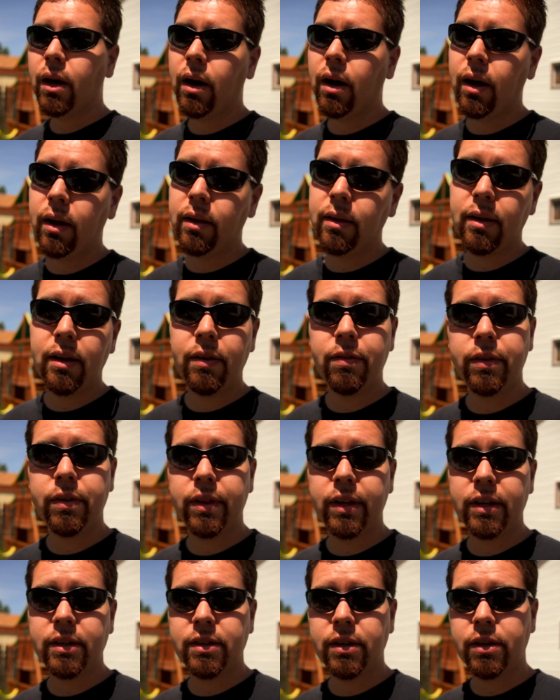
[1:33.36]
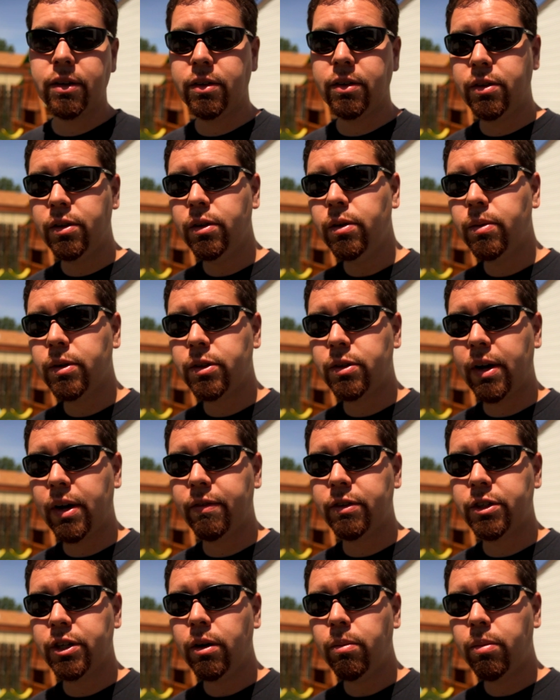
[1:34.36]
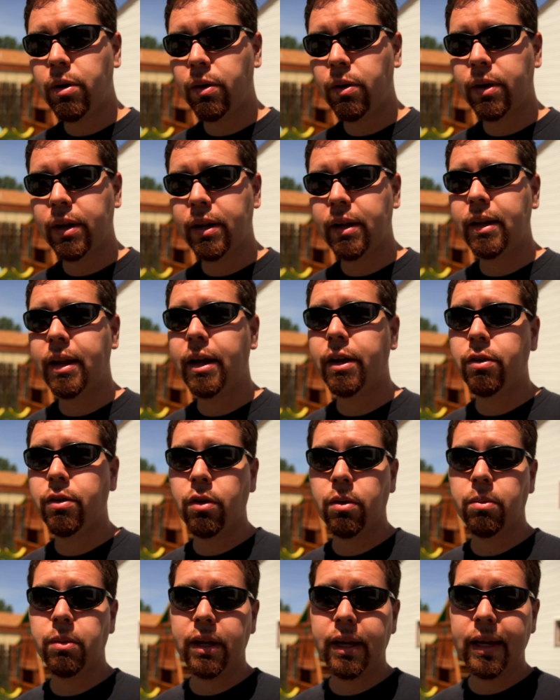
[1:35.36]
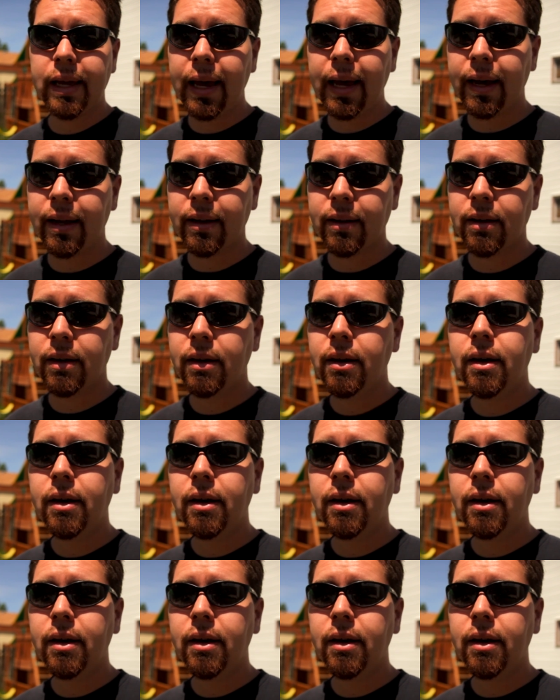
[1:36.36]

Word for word: on the different things that you can do once you have it jailbroken that you normally can't.